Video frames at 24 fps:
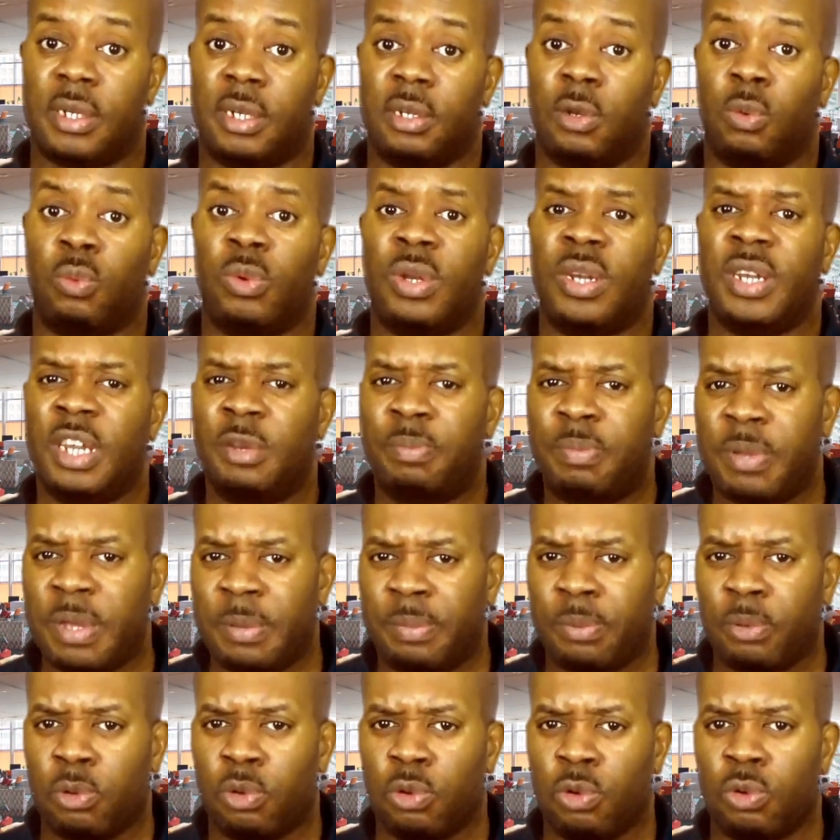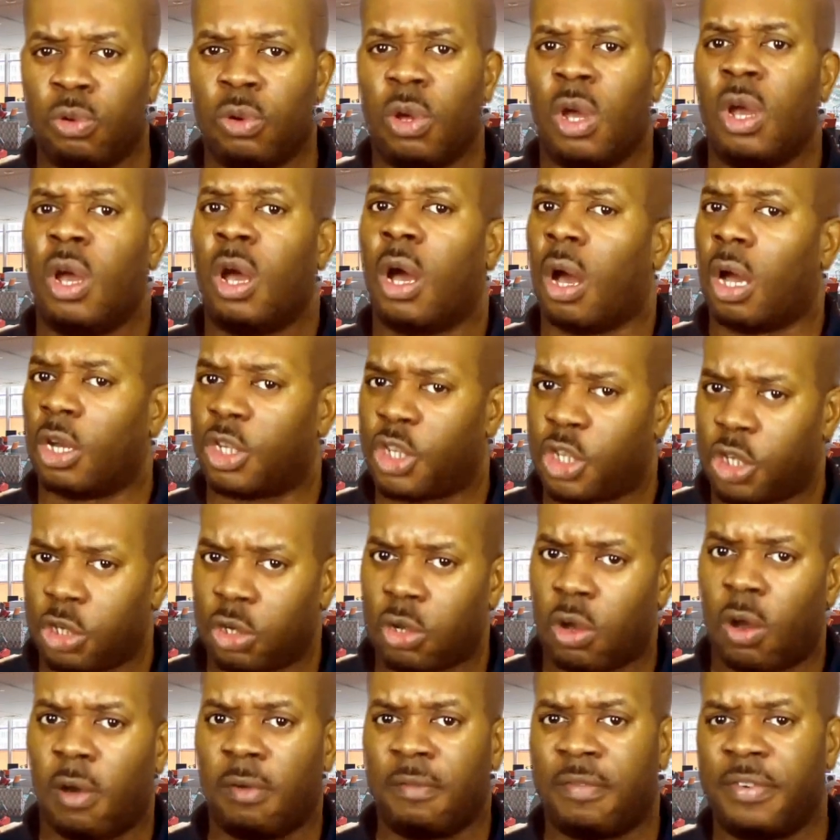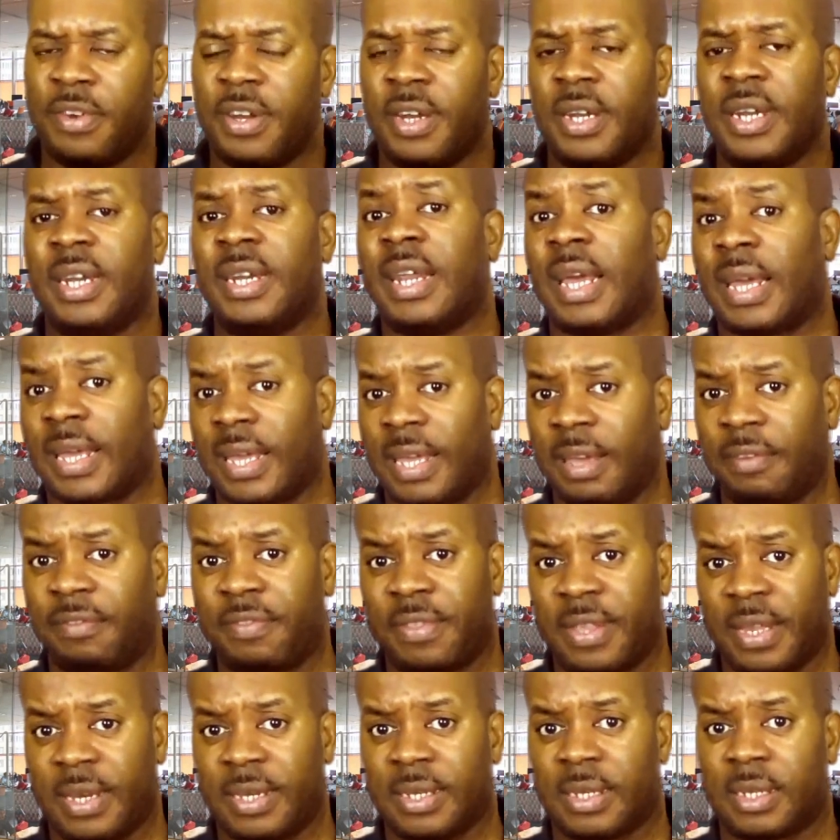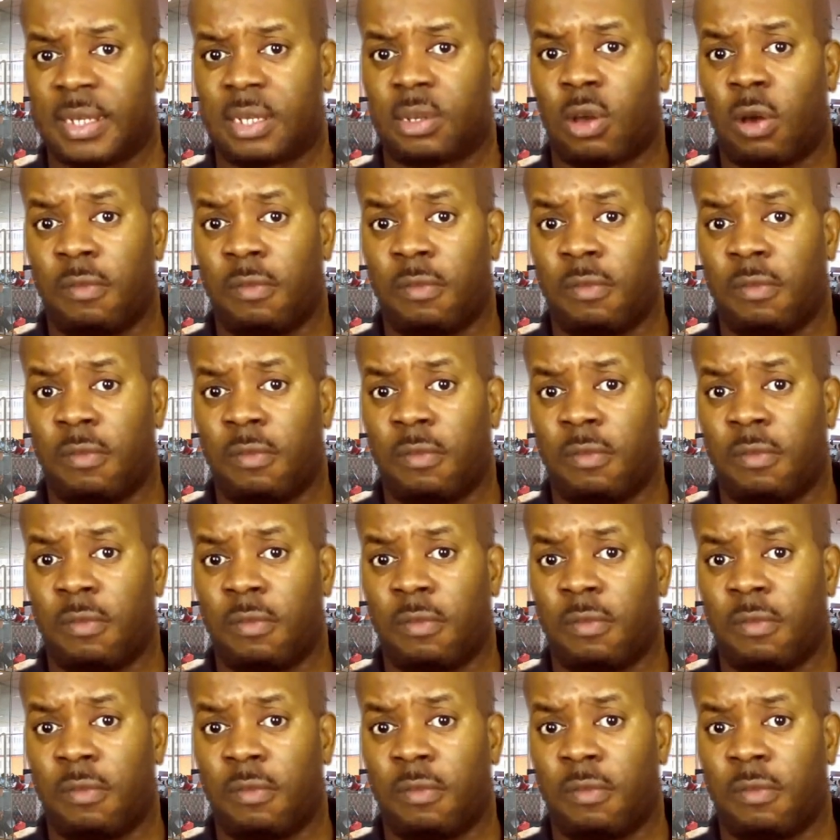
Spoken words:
You know, we need people who are confident in their giftings,